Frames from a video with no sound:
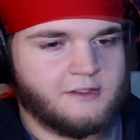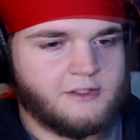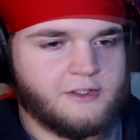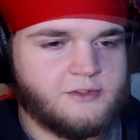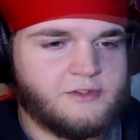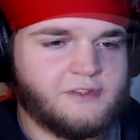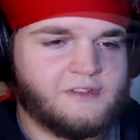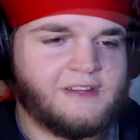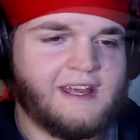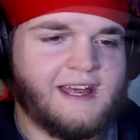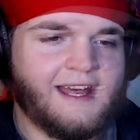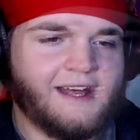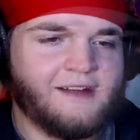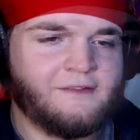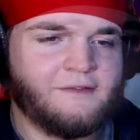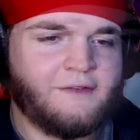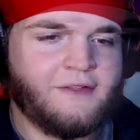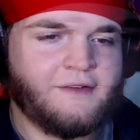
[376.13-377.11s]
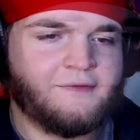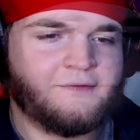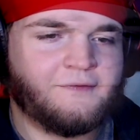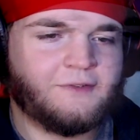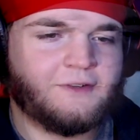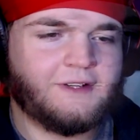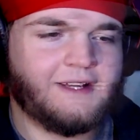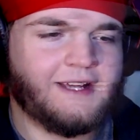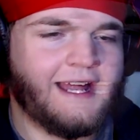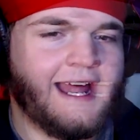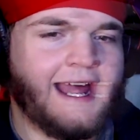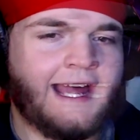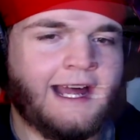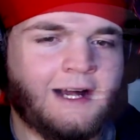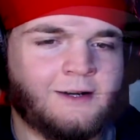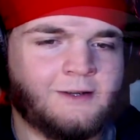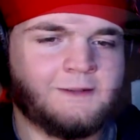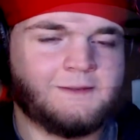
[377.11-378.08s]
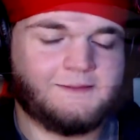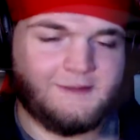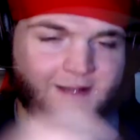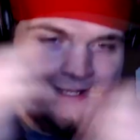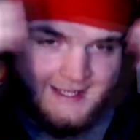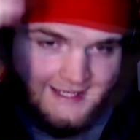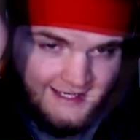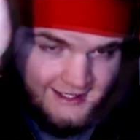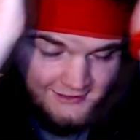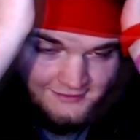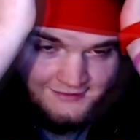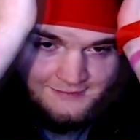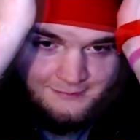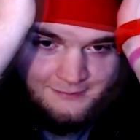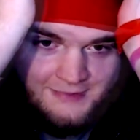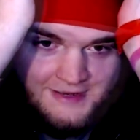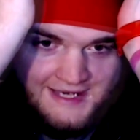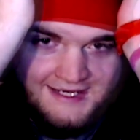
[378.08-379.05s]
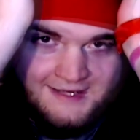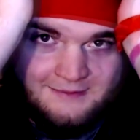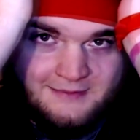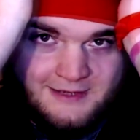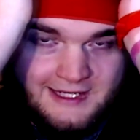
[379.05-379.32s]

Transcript: just have the how, a house back.